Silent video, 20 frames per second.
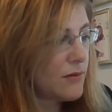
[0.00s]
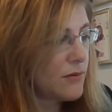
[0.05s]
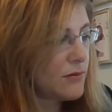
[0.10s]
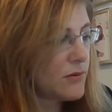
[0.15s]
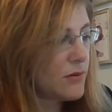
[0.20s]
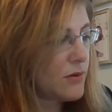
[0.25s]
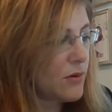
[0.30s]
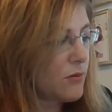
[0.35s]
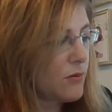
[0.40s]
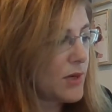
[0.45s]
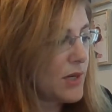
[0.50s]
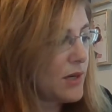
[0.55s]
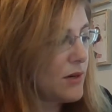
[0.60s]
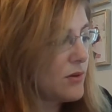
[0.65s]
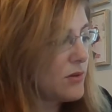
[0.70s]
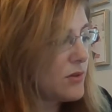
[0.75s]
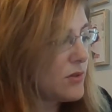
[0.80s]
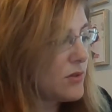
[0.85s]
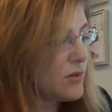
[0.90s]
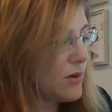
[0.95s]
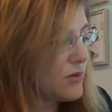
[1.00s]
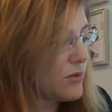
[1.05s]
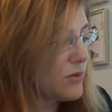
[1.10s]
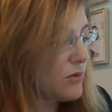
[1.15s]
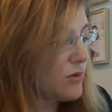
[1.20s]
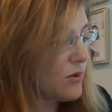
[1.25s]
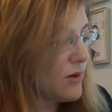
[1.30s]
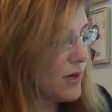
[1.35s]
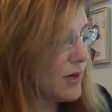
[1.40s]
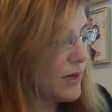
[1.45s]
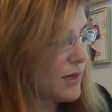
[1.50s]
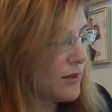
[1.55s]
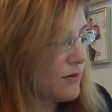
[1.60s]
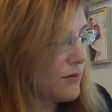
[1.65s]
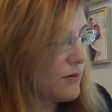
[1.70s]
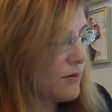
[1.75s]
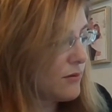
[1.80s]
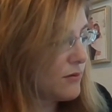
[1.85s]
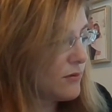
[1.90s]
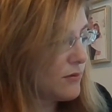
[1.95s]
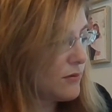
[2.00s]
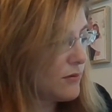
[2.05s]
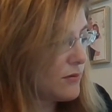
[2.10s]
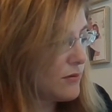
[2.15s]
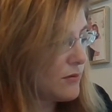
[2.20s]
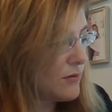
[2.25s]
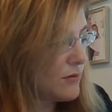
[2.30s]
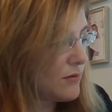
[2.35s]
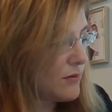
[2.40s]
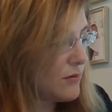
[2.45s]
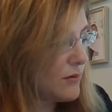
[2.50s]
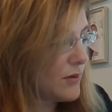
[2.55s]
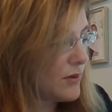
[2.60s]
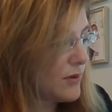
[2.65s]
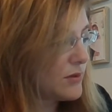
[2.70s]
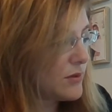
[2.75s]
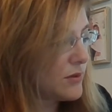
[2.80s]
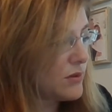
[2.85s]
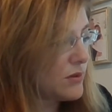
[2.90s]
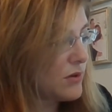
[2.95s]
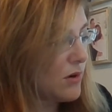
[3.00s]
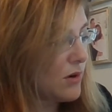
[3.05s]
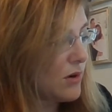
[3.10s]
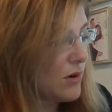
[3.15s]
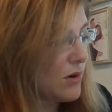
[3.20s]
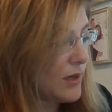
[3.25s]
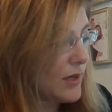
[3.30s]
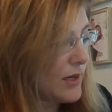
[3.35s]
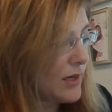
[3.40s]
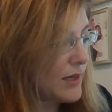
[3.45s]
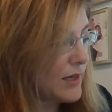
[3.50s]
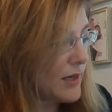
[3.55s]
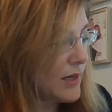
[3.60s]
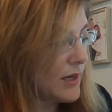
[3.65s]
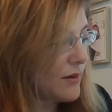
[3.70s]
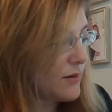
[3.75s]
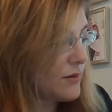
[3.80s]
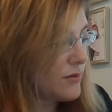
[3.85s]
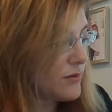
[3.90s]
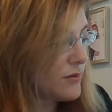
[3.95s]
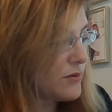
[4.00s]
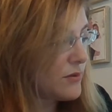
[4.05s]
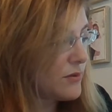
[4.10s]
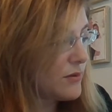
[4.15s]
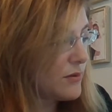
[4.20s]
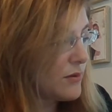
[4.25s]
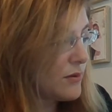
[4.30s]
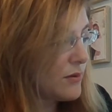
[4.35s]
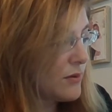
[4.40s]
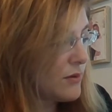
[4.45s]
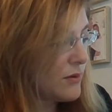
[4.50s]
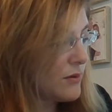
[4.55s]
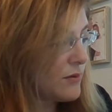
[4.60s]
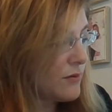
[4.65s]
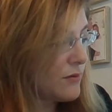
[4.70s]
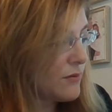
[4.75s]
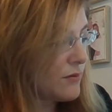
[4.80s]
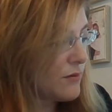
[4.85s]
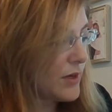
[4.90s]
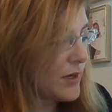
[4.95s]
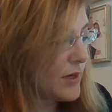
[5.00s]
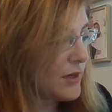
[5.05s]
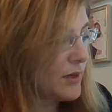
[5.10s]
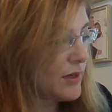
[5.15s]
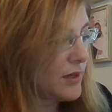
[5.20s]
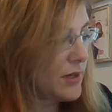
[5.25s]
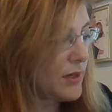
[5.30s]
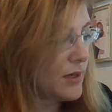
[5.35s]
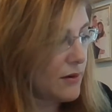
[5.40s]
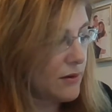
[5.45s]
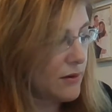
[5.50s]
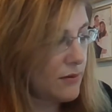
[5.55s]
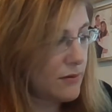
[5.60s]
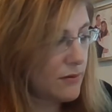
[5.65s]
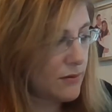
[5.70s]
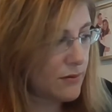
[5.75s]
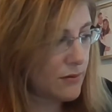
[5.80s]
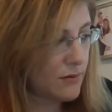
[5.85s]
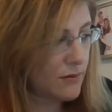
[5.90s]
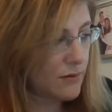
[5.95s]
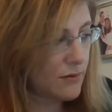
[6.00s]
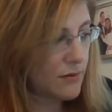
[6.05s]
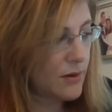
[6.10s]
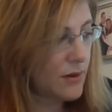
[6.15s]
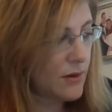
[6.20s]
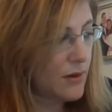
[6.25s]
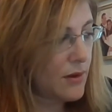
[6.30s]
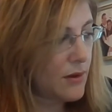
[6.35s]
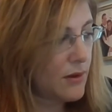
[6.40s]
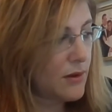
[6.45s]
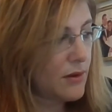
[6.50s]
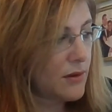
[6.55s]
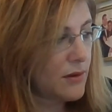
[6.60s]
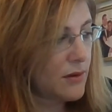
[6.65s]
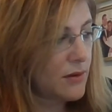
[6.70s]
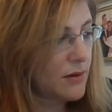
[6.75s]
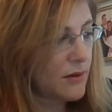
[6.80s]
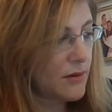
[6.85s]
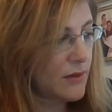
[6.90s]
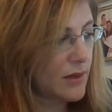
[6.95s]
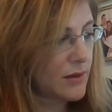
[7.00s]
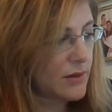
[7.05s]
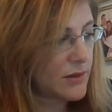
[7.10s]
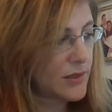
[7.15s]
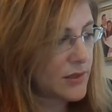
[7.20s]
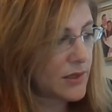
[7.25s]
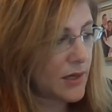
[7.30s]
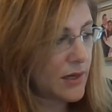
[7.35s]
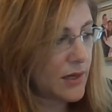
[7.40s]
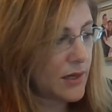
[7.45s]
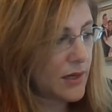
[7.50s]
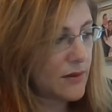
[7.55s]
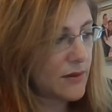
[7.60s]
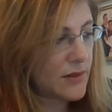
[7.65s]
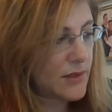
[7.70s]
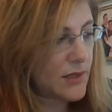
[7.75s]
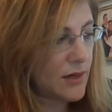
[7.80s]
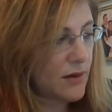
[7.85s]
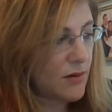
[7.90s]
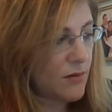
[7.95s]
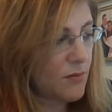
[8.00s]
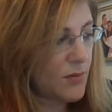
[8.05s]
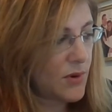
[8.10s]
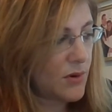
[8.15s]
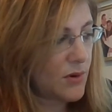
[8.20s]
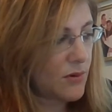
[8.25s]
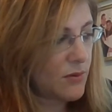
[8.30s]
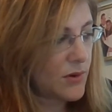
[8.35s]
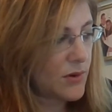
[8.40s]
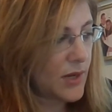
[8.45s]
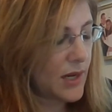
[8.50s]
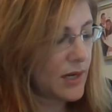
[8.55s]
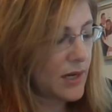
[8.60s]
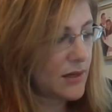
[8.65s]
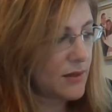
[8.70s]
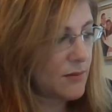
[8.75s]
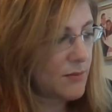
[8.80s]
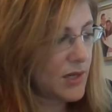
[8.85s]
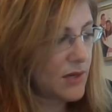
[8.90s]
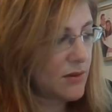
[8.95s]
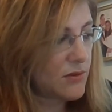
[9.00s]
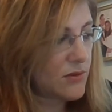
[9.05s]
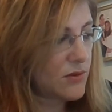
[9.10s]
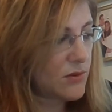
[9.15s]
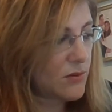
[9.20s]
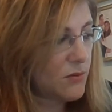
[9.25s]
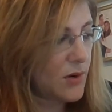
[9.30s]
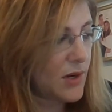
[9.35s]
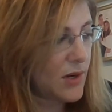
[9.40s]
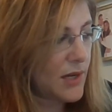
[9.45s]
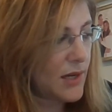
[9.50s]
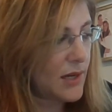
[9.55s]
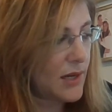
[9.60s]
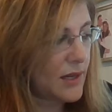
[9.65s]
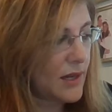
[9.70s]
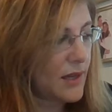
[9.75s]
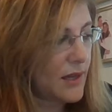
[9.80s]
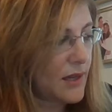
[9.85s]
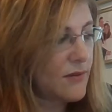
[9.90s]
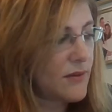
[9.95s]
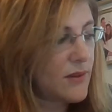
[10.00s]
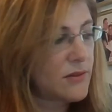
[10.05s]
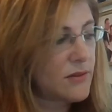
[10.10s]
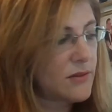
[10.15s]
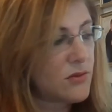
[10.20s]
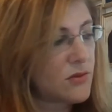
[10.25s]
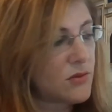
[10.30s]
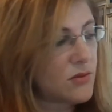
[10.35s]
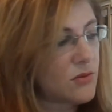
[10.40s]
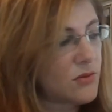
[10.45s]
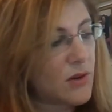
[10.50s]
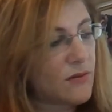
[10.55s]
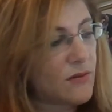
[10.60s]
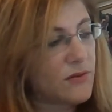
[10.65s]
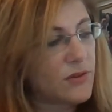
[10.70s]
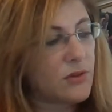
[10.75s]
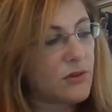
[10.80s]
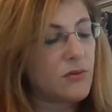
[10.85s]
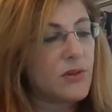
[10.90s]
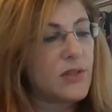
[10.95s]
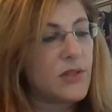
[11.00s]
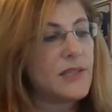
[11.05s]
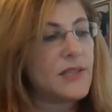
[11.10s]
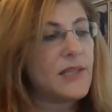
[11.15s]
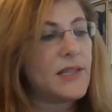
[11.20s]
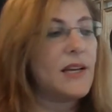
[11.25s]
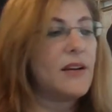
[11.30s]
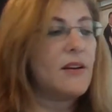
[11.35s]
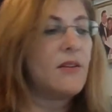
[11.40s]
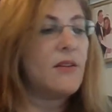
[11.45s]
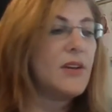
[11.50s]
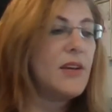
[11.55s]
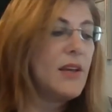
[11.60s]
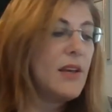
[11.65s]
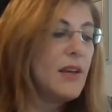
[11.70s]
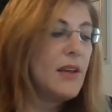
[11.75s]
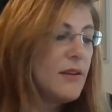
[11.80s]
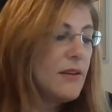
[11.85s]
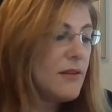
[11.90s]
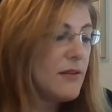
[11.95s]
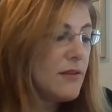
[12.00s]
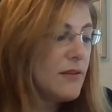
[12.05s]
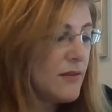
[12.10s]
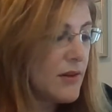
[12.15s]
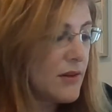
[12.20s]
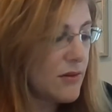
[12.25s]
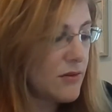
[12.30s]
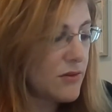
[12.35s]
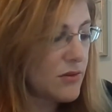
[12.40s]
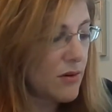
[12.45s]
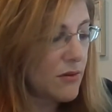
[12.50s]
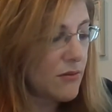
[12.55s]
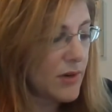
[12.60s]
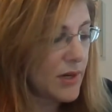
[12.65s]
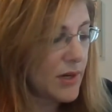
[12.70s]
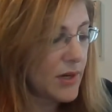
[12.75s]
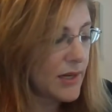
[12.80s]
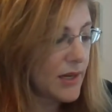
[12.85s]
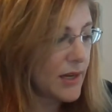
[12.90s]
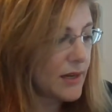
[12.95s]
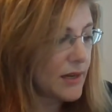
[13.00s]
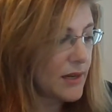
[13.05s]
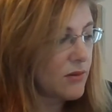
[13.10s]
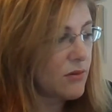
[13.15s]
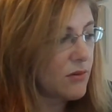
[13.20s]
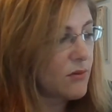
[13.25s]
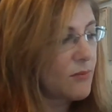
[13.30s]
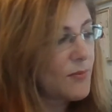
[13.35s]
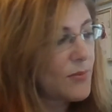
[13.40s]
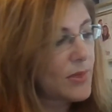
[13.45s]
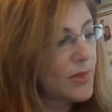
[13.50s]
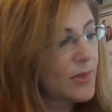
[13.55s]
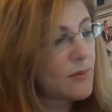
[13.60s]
So here's our triangle. This is our lighthouse right here. They sight the sailboat 80 meters away, and this is 12 degrees down. Here's our right angle.